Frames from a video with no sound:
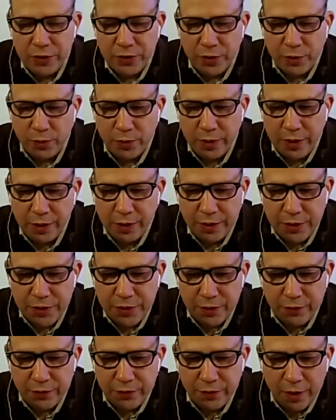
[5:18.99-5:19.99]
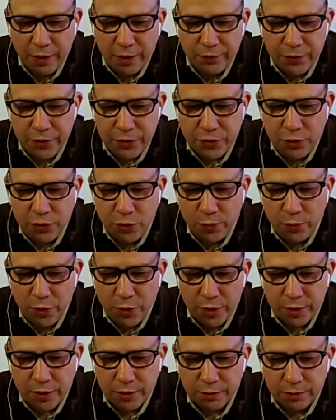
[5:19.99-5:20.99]
the release of this new
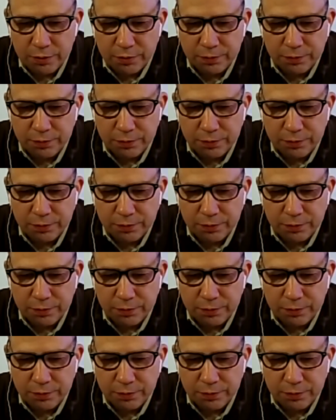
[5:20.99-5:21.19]
book?